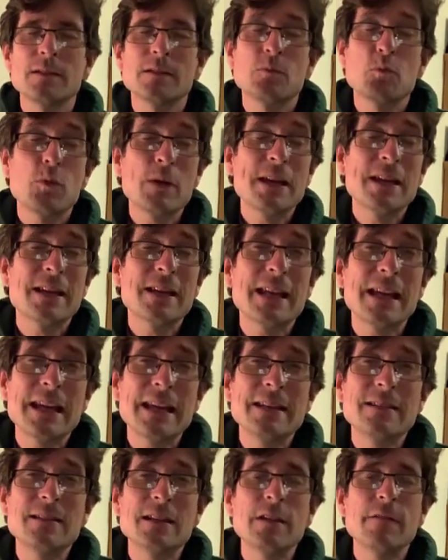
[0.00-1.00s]
we can
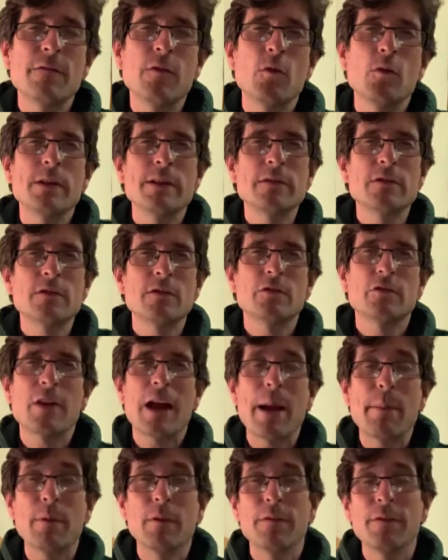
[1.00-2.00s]
easily fall into the
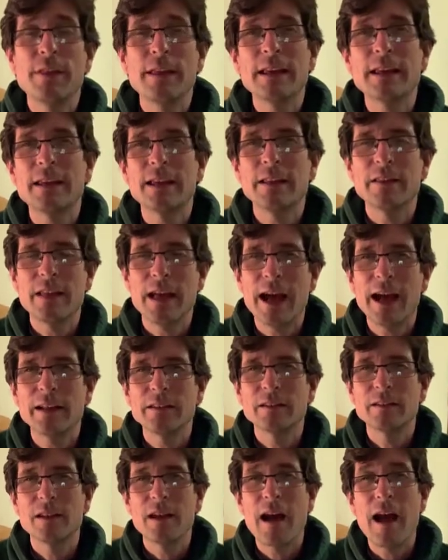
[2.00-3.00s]
trap of thinking
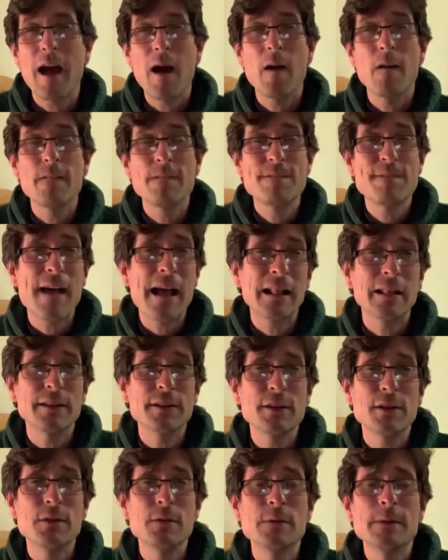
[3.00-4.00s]
that our
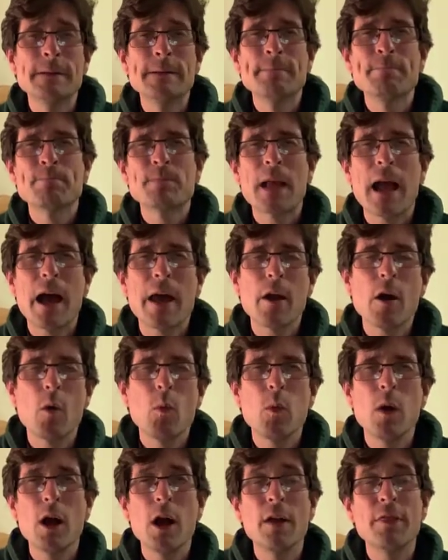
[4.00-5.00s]
value and our
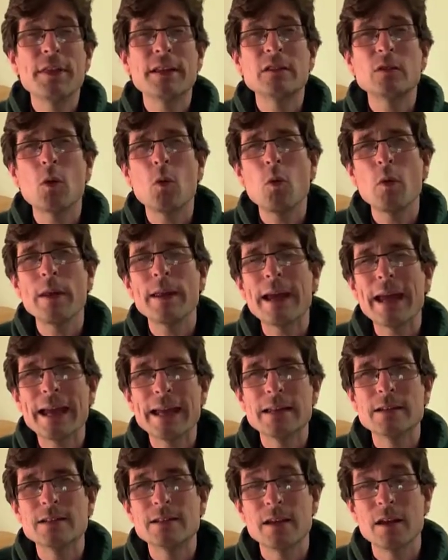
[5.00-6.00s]
worth is all
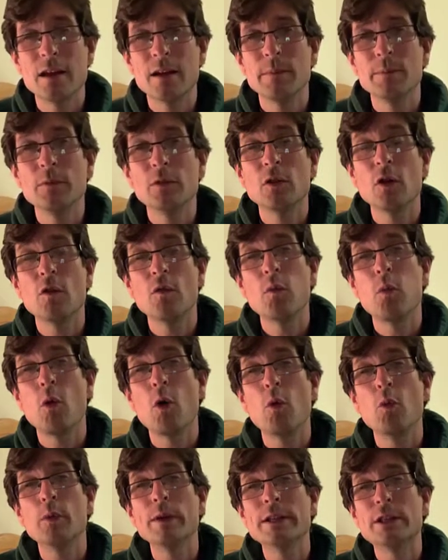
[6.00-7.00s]
in terms of
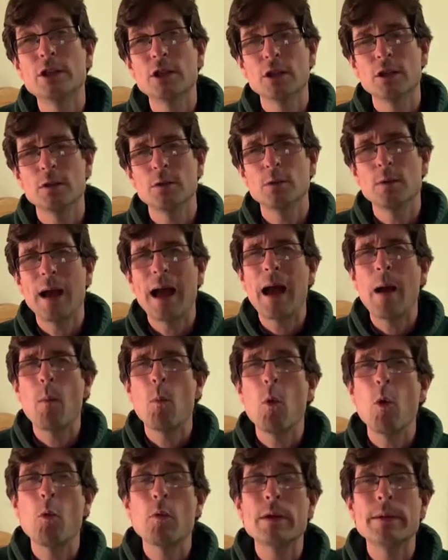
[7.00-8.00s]
what we do and
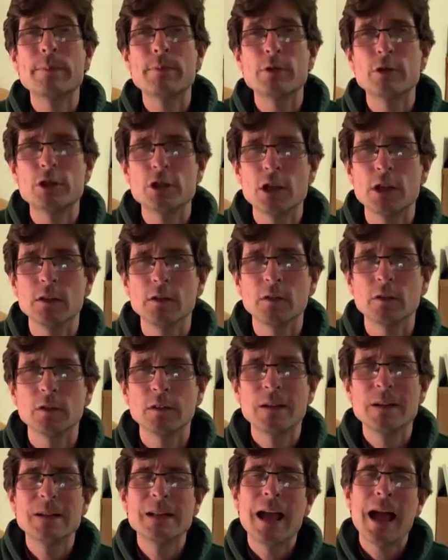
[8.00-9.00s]
what we produce
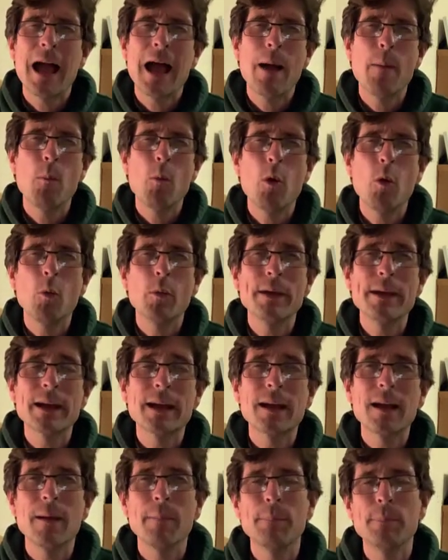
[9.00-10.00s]
and what we
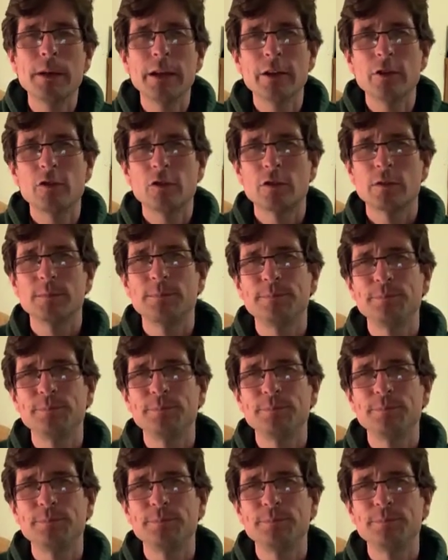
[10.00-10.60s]
accomplish.